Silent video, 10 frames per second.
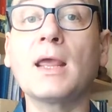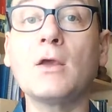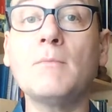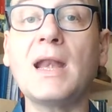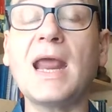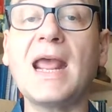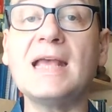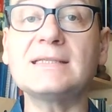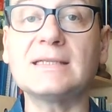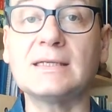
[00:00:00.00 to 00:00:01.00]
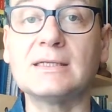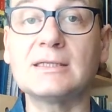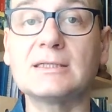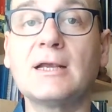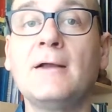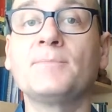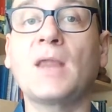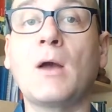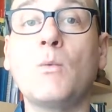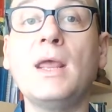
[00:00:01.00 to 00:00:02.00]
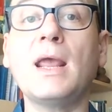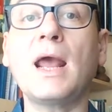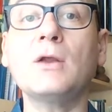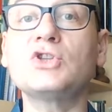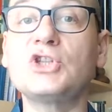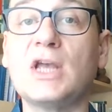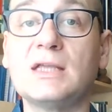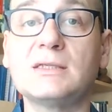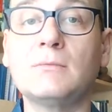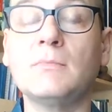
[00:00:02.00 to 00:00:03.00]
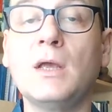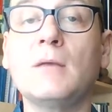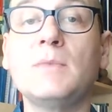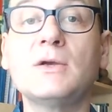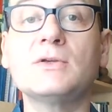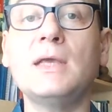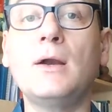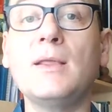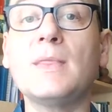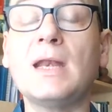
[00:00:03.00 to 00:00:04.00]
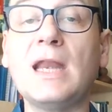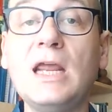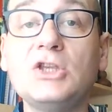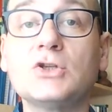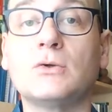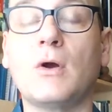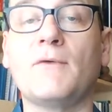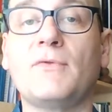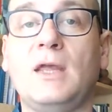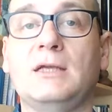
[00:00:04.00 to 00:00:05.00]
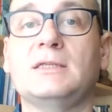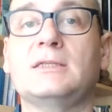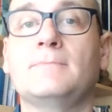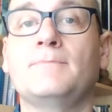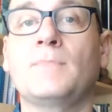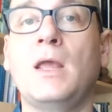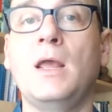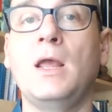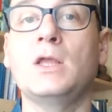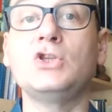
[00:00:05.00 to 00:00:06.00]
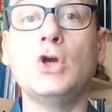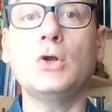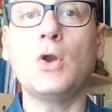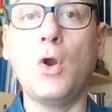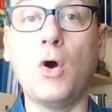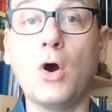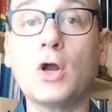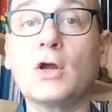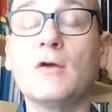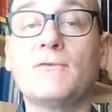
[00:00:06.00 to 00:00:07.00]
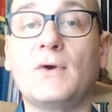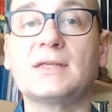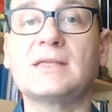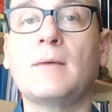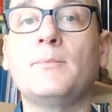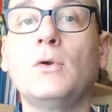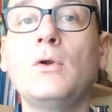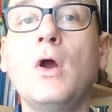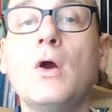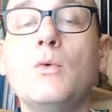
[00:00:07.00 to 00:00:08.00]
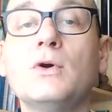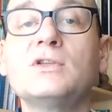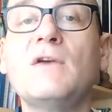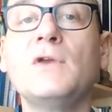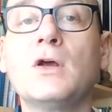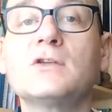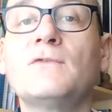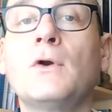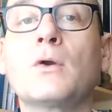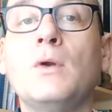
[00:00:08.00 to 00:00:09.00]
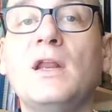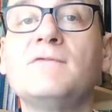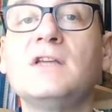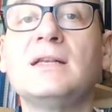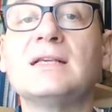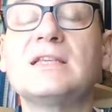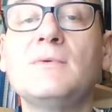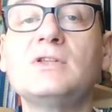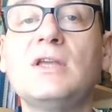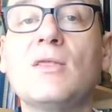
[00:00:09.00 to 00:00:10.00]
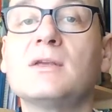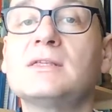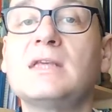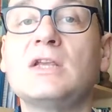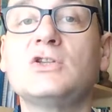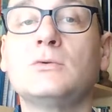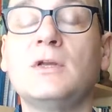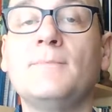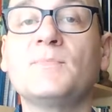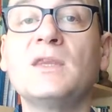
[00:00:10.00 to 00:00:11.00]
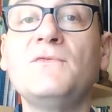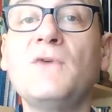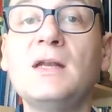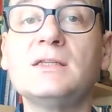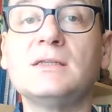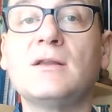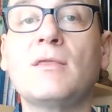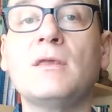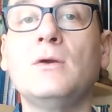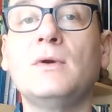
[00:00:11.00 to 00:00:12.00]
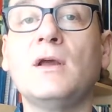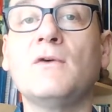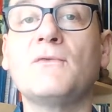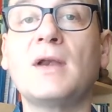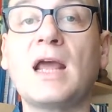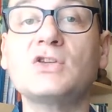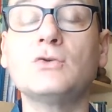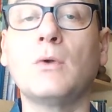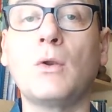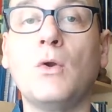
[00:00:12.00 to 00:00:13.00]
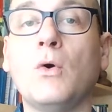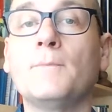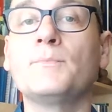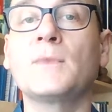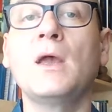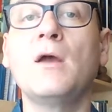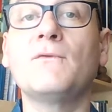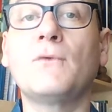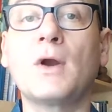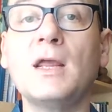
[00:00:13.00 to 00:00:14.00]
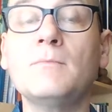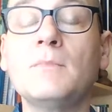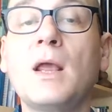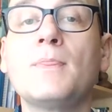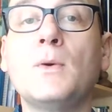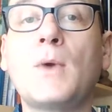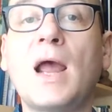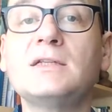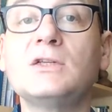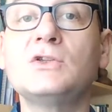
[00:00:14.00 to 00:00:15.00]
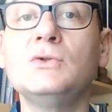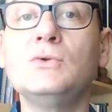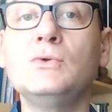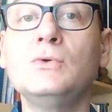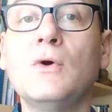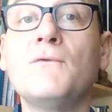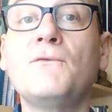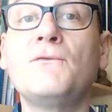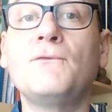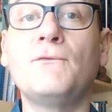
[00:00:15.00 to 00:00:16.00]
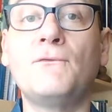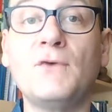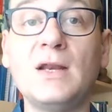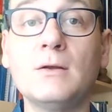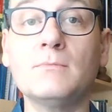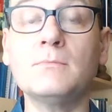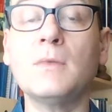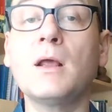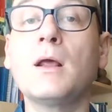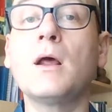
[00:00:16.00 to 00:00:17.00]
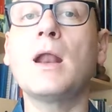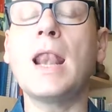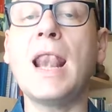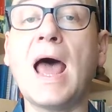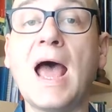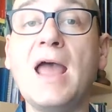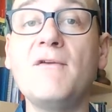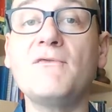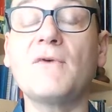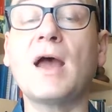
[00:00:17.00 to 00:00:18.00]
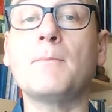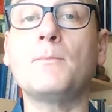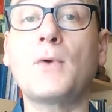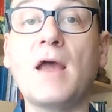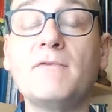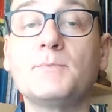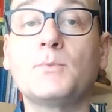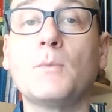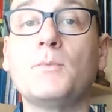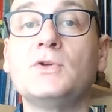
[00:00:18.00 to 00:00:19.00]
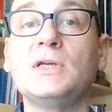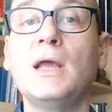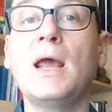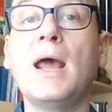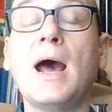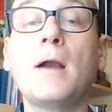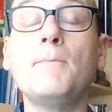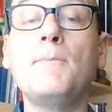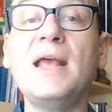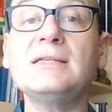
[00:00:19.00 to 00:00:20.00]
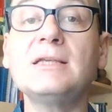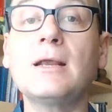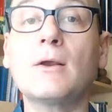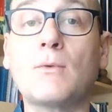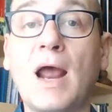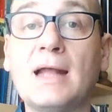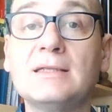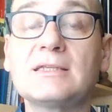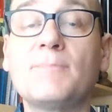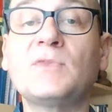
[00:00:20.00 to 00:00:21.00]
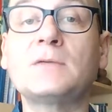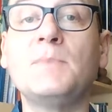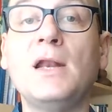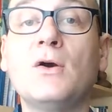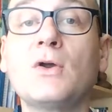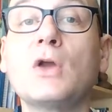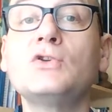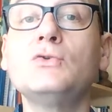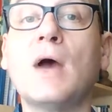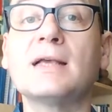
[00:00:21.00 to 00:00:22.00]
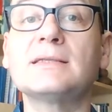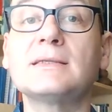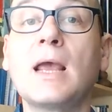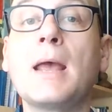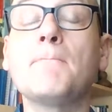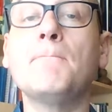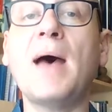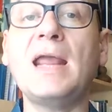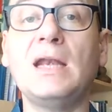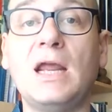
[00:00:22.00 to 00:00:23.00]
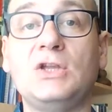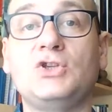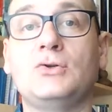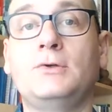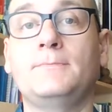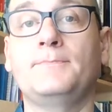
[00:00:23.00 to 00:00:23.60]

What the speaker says: human essence, and we cannot change them because they are in the nature of things. John Locke, for example, who was a philosopher who lived in the 17th century, defended the theory of natural law. For him, the right to freedom, life, and private property are basic rights that belong to us by nature.